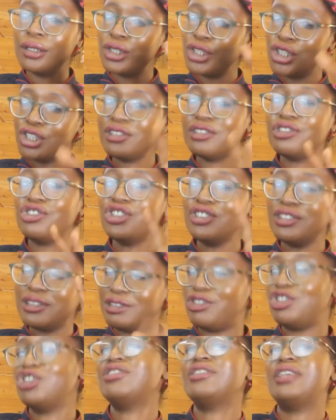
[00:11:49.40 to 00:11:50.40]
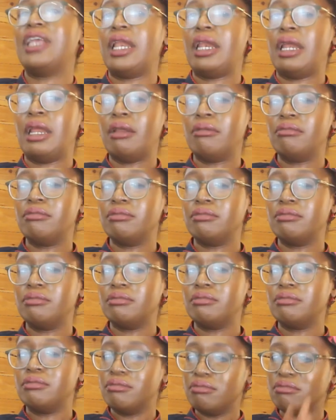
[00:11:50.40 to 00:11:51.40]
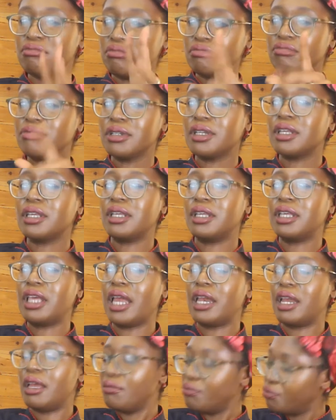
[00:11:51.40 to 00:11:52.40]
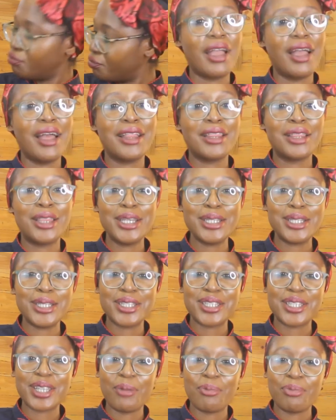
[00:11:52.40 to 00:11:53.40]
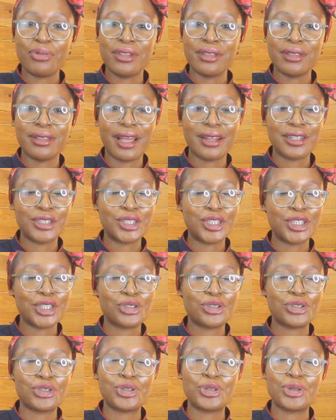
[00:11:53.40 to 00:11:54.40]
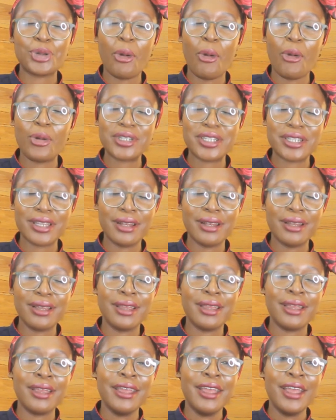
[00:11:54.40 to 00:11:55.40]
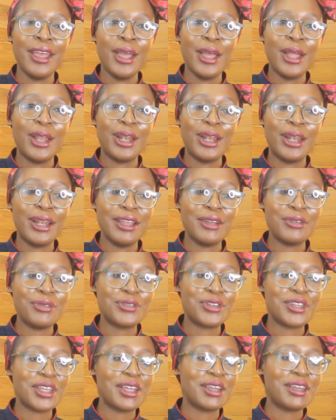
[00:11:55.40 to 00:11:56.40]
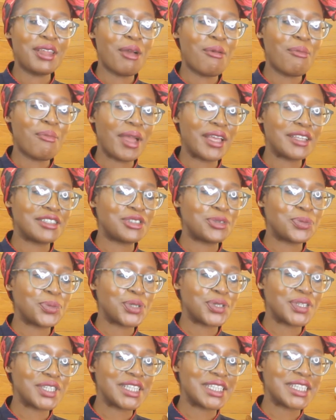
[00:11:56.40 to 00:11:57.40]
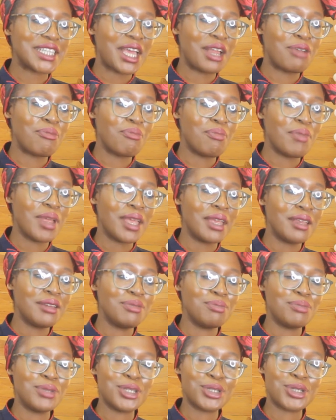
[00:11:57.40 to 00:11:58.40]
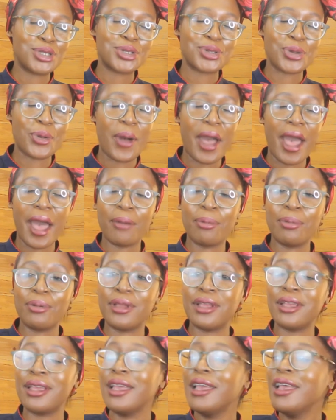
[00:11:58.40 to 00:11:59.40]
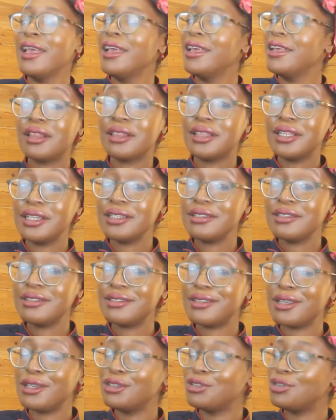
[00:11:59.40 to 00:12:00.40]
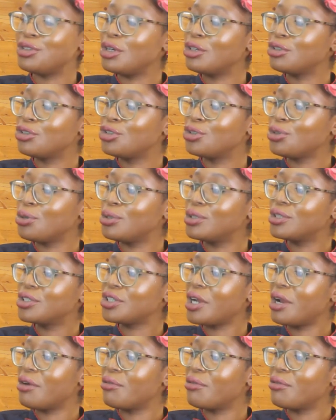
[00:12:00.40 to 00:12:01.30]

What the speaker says: Just get it. Get it. This is something that just totally lifted my spirits and made me so happy. This is Georges